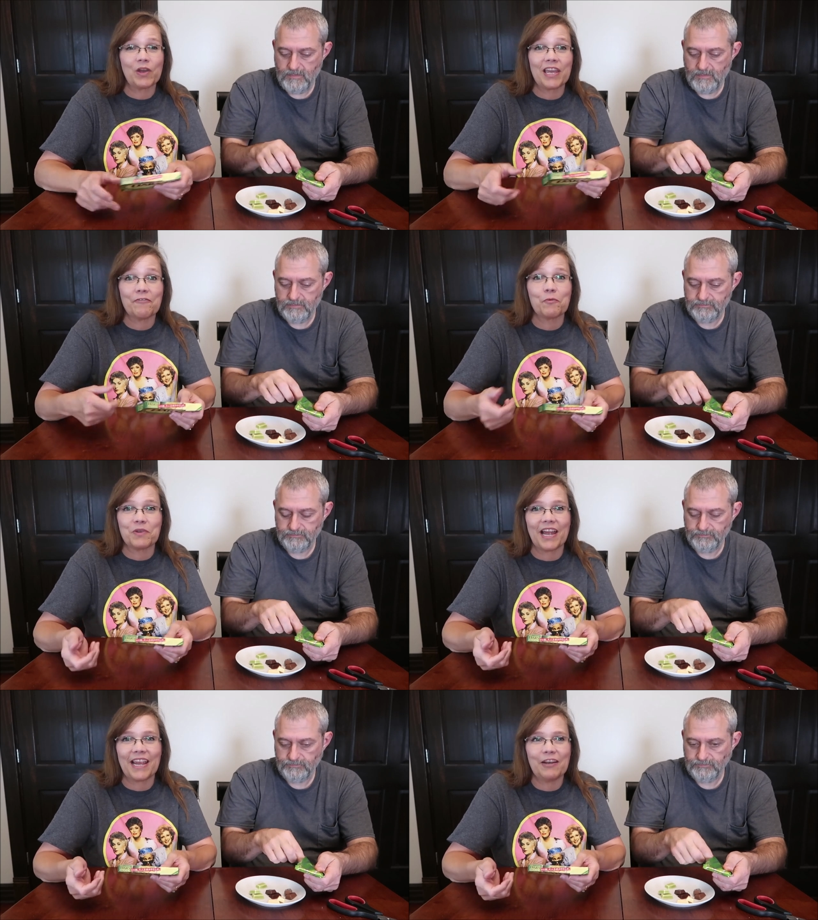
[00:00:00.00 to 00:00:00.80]
Speaker 1: we give them
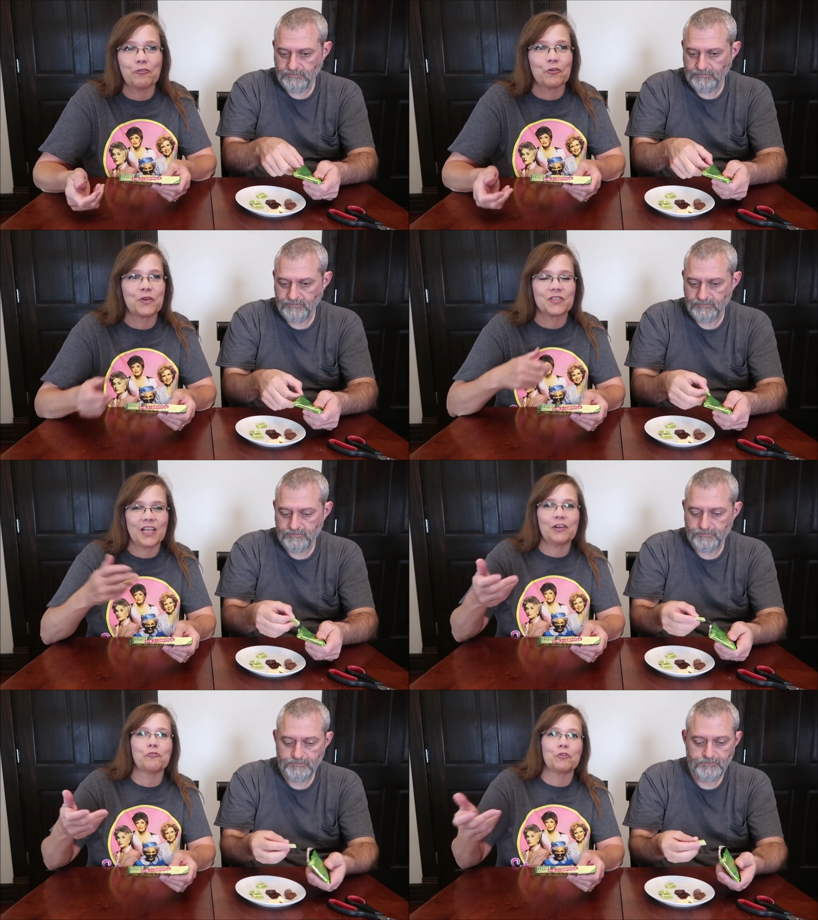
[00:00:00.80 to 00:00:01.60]
to Andrew because
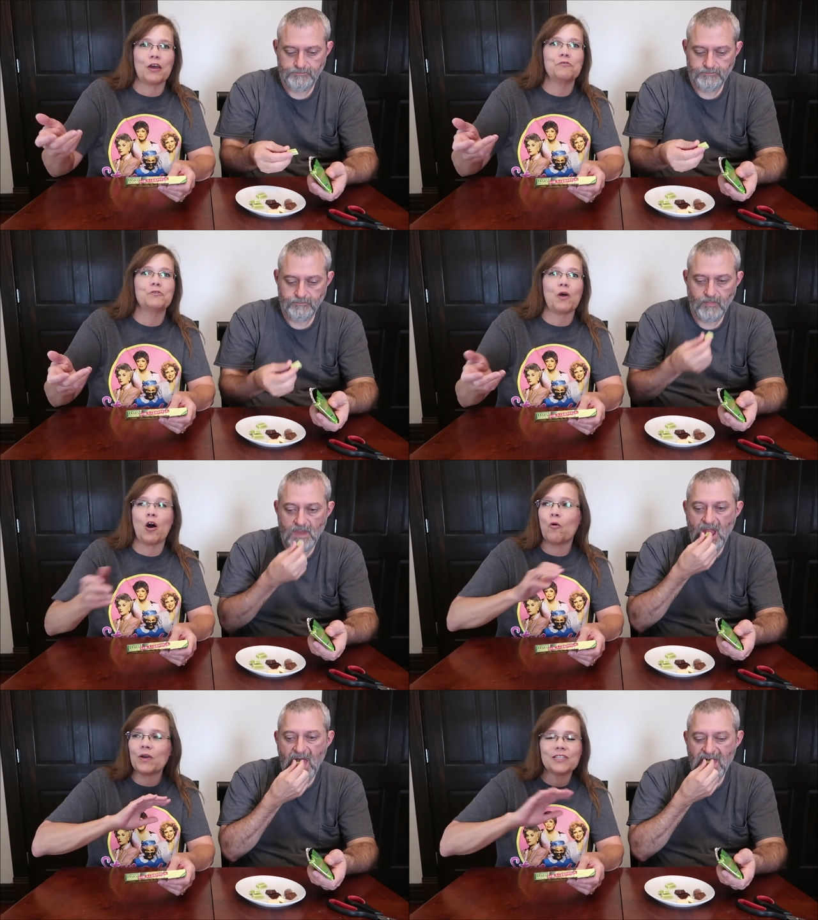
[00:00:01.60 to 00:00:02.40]
Andrew
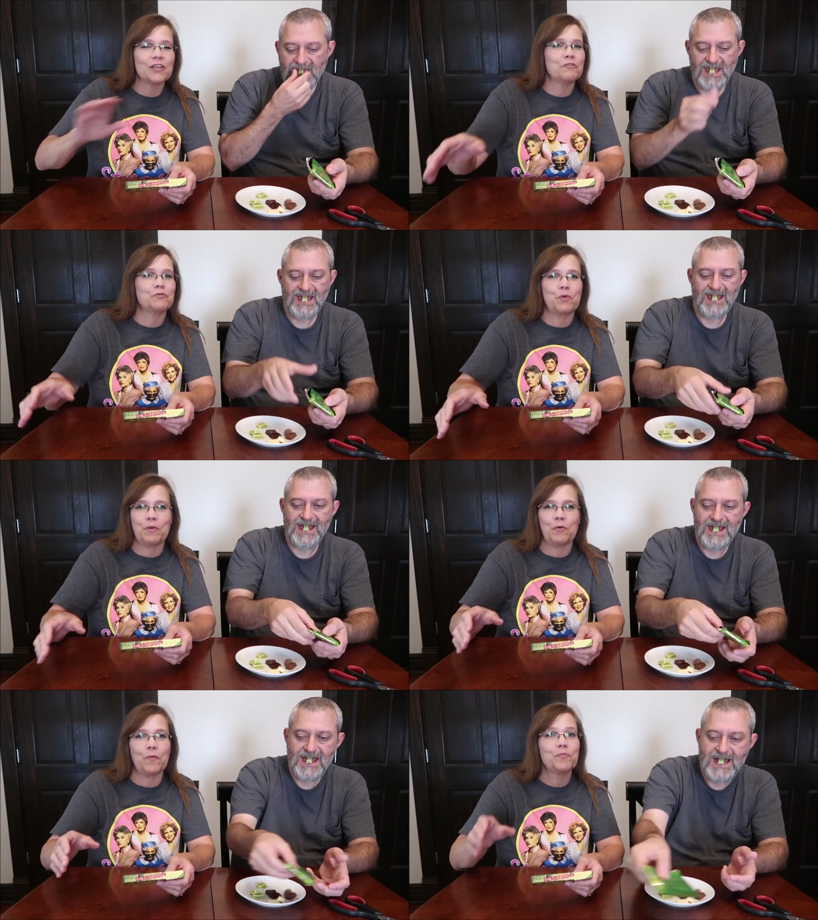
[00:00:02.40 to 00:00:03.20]
always knows
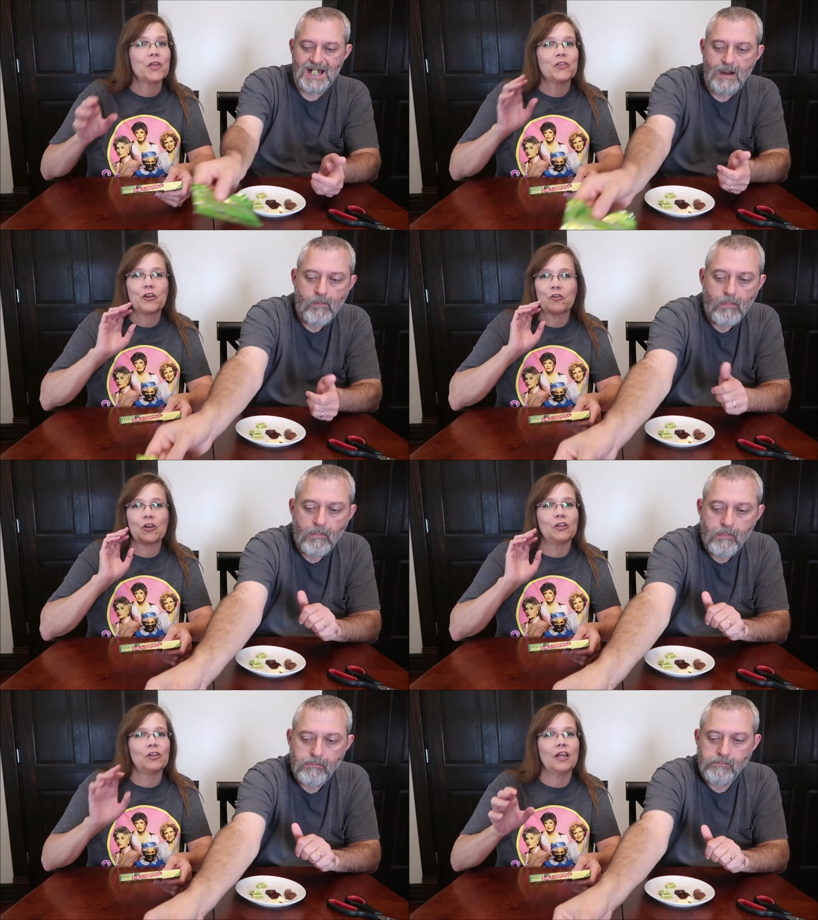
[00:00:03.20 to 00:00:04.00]
people that are
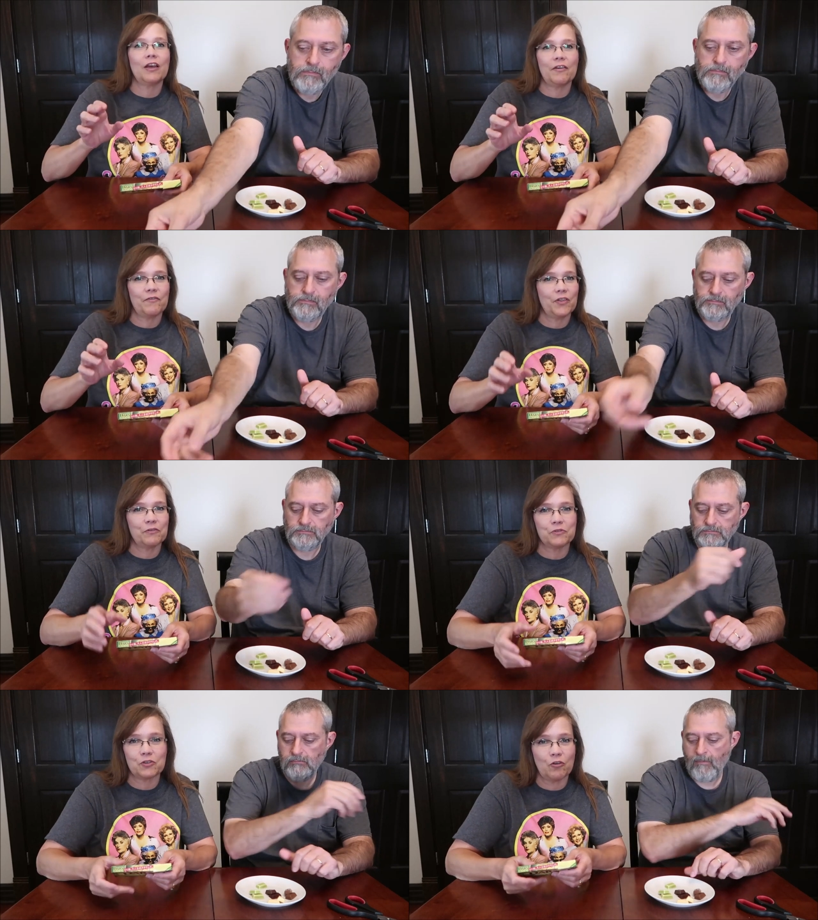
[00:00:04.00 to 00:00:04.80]
gonna love
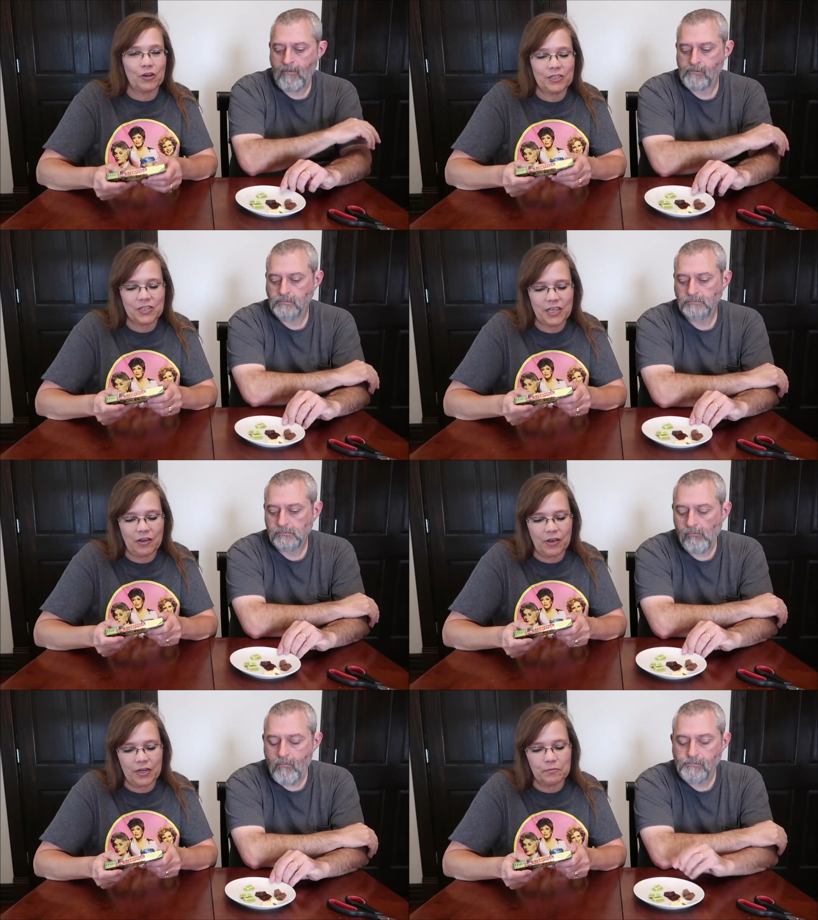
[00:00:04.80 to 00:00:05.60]
those green tea
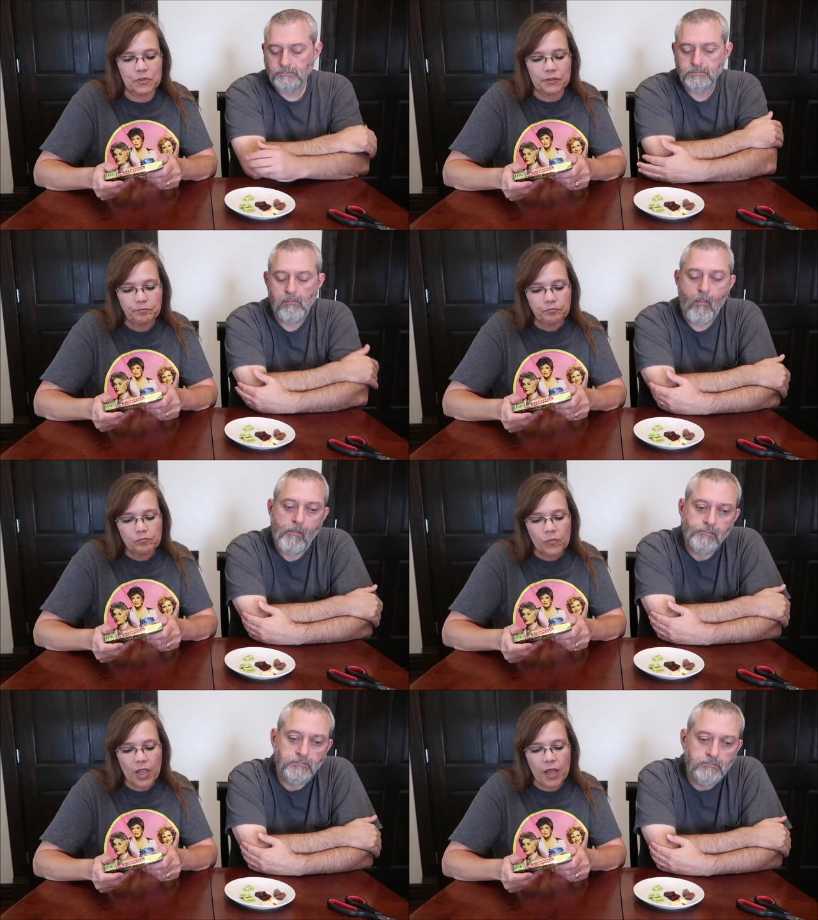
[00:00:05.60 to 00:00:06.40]
items.
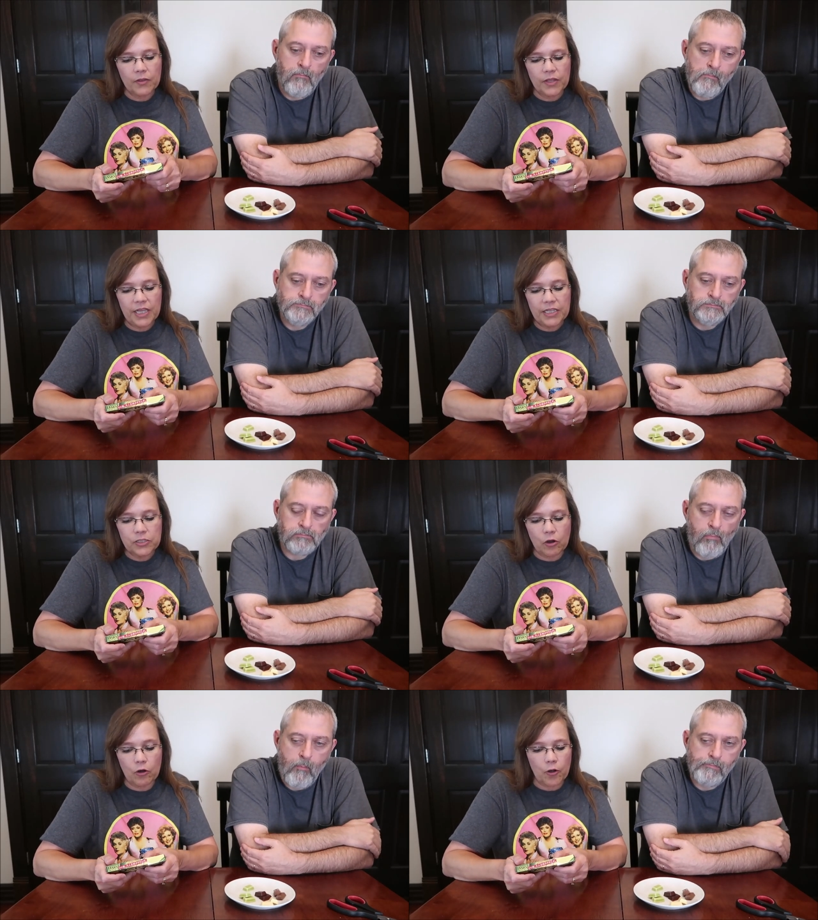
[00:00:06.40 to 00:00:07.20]
These
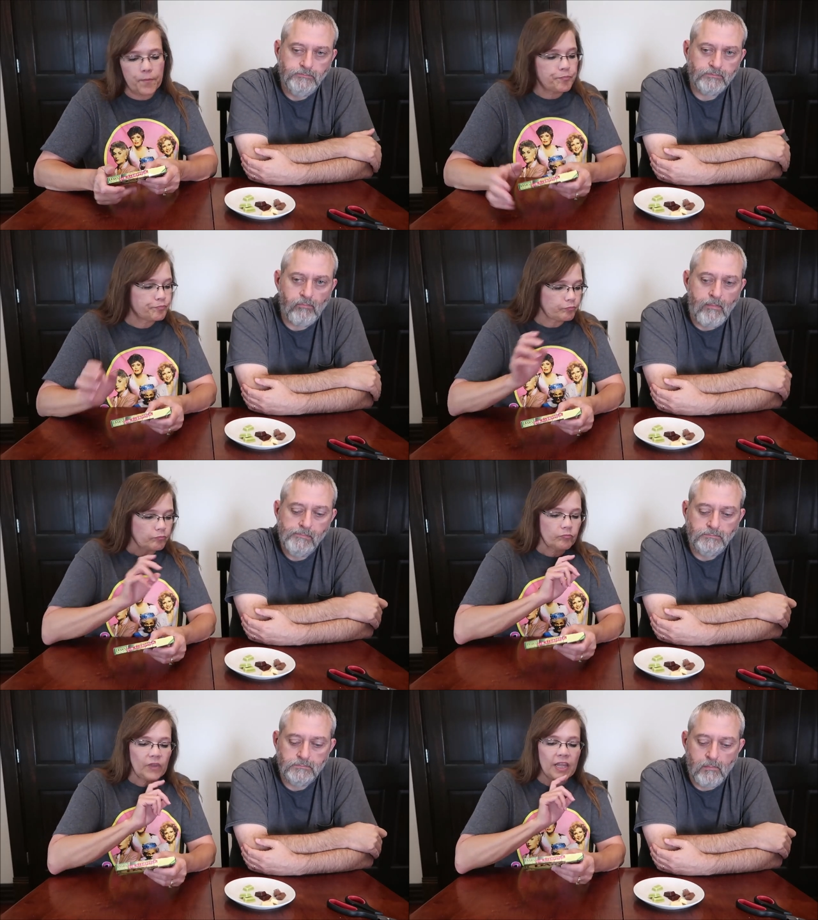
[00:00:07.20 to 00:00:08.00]
are
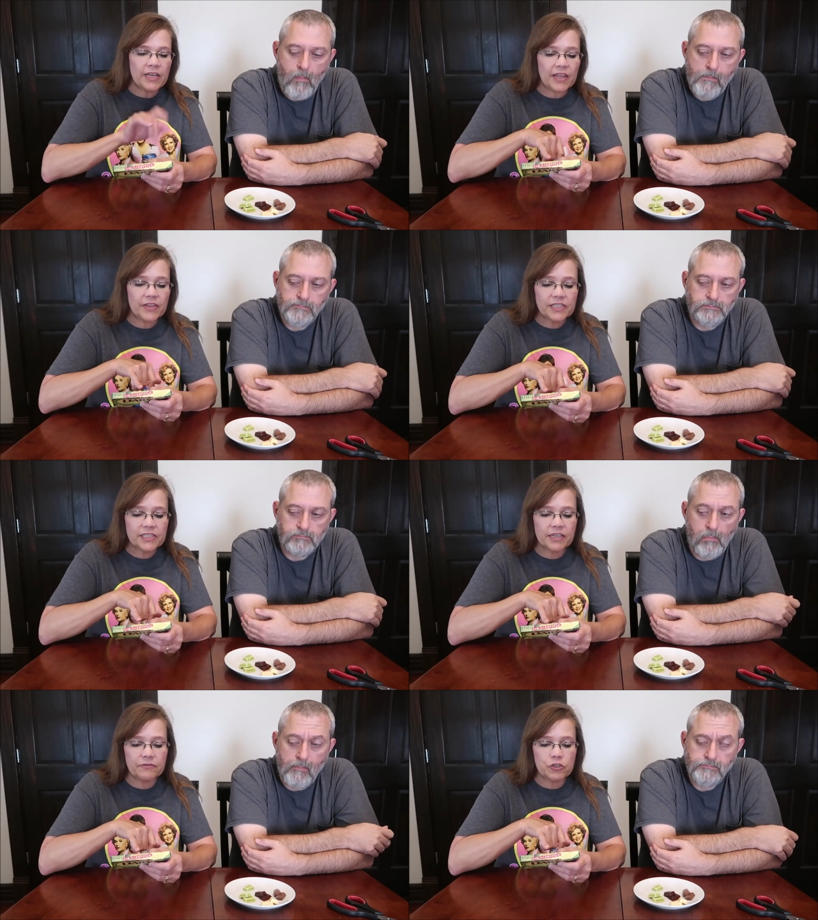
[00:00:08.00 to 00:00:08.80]
now. This
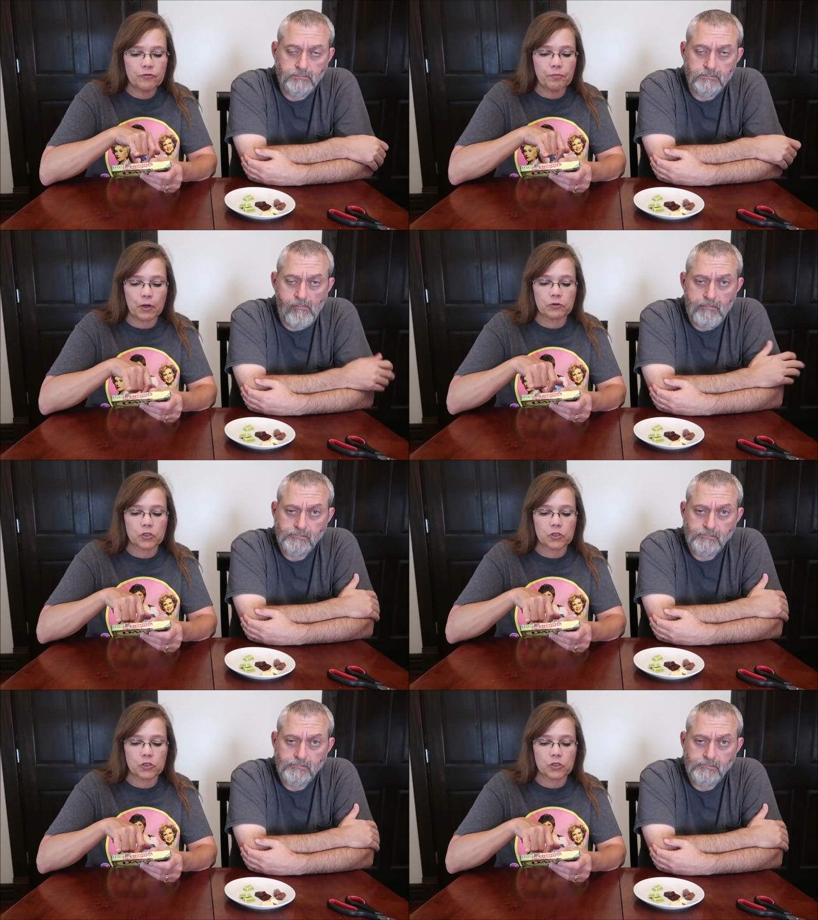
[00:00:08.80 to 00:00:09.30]
gives you per